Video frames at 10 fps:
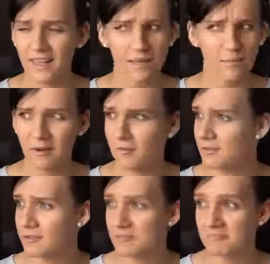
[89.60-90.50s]

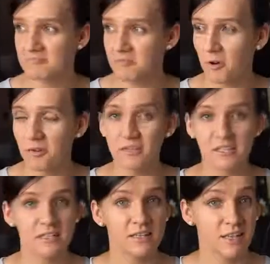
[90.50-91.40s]
about
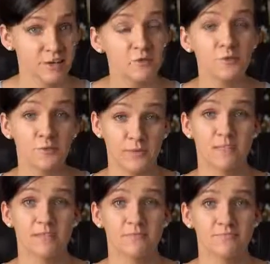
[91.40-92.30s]
only 2
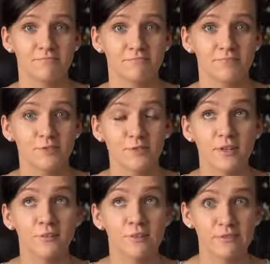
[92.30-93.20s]
weeks. So
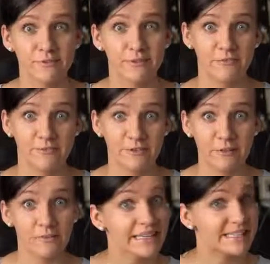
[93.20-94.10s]
that was very, very
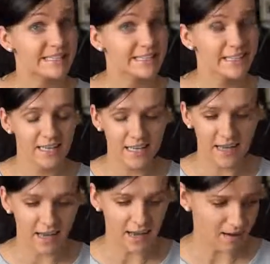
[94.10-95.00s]
amazing.
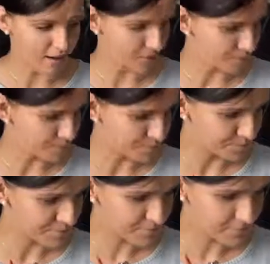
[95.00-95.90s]

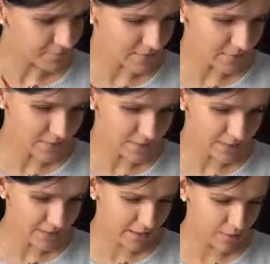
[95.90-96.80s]

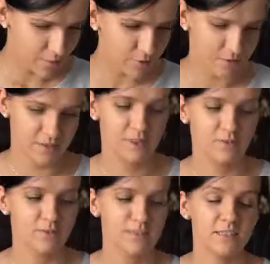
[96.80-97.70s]
The process
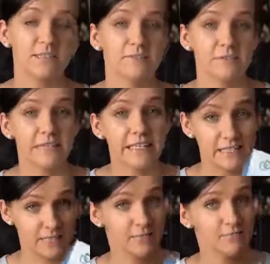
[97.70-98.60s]
is very
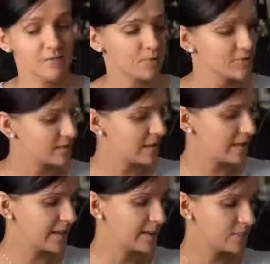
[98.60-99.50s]
easy. I'm
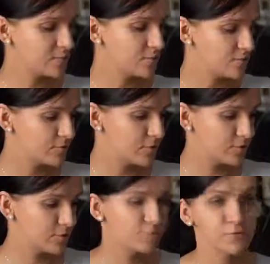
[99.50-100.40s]
gonna
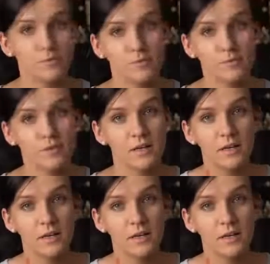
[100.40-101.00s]
talk you through,